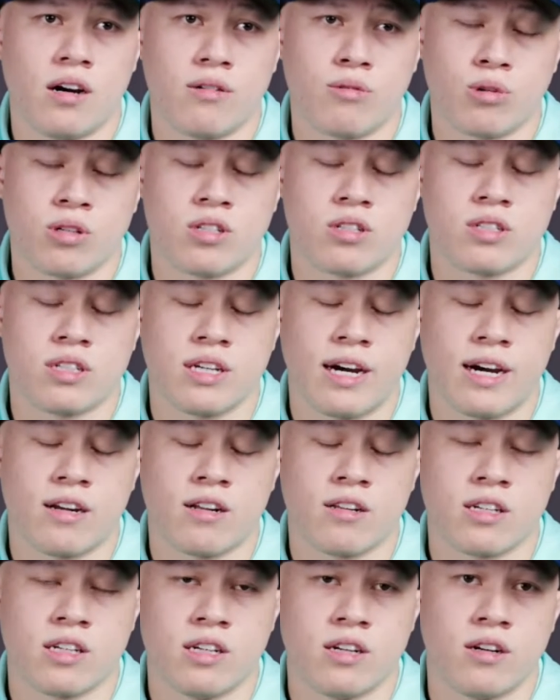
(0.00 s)
with
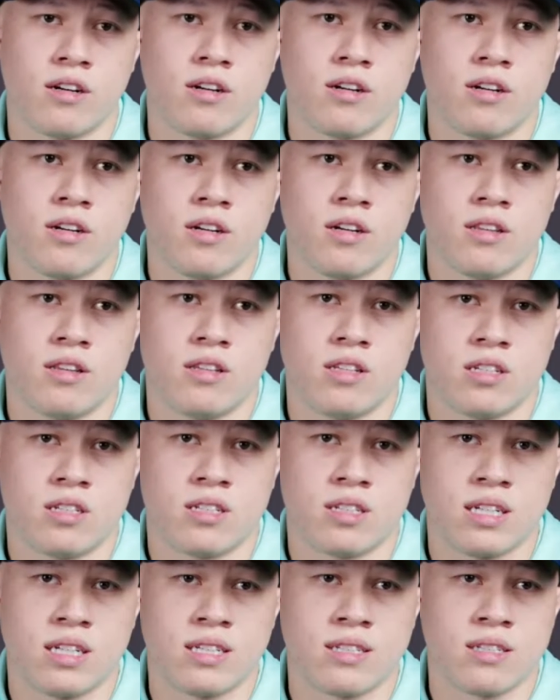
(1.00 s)
Seattle here this
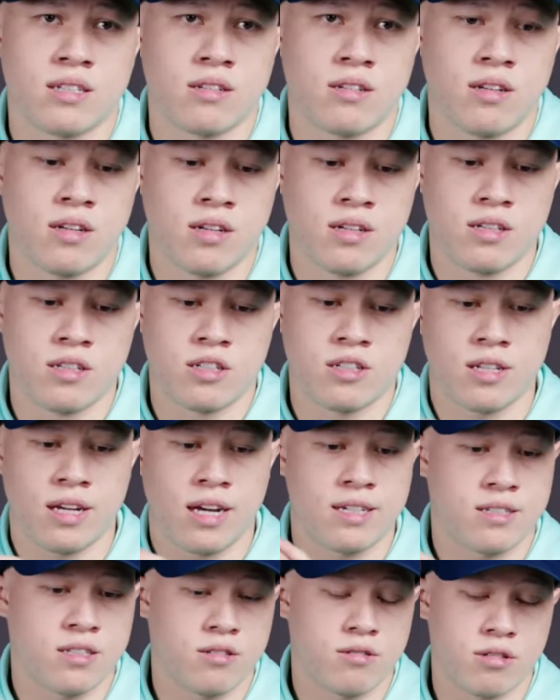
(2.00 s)
season. Just
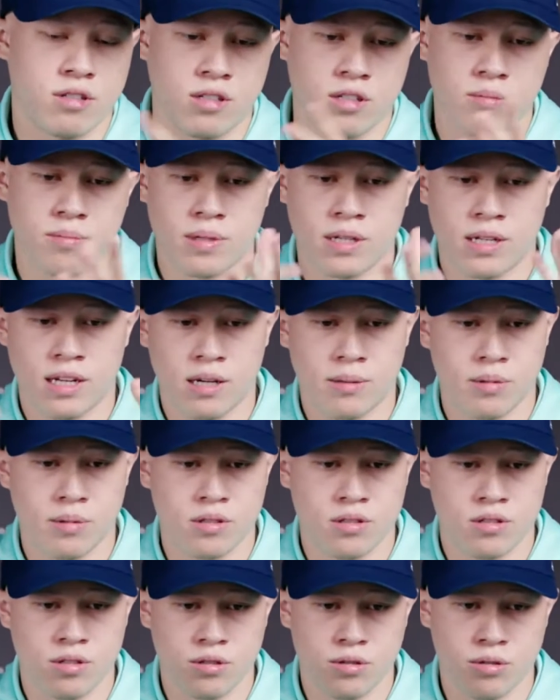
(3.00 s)
hasn't really been
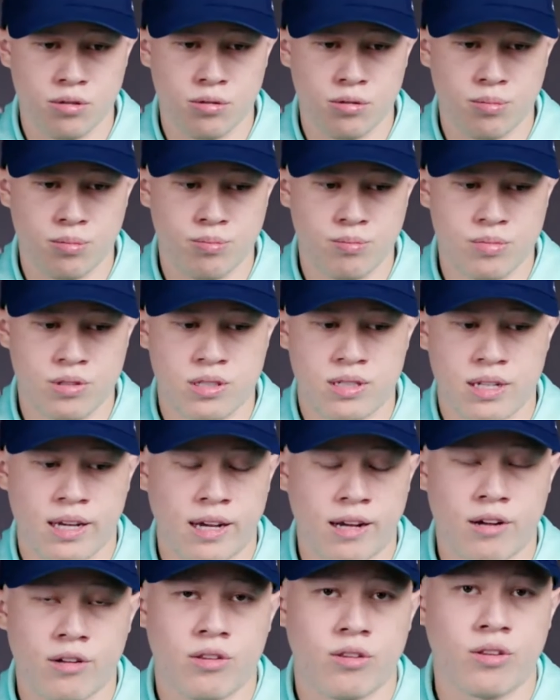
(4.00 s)
able to
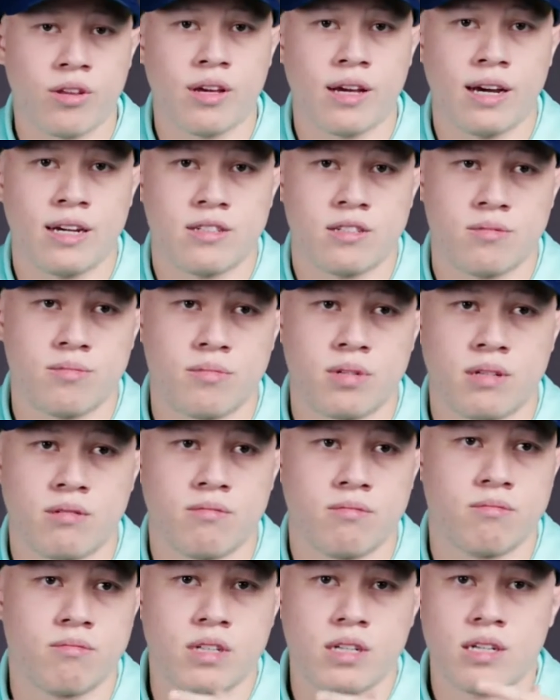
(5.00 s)
stay healthy, hasn't
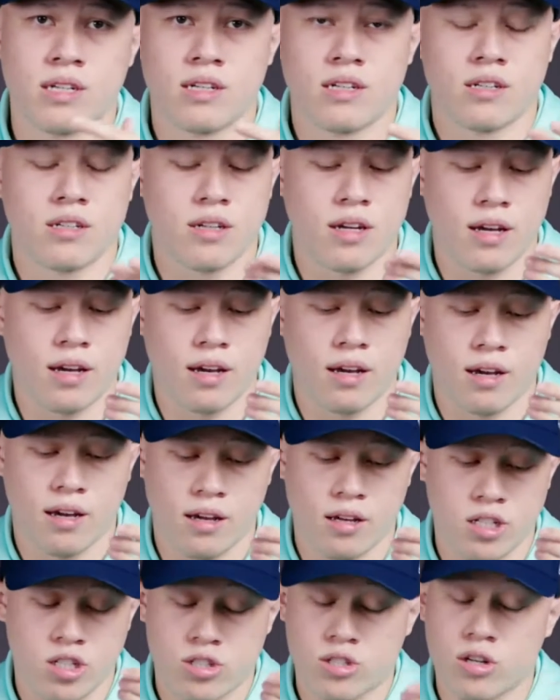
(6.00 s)
been a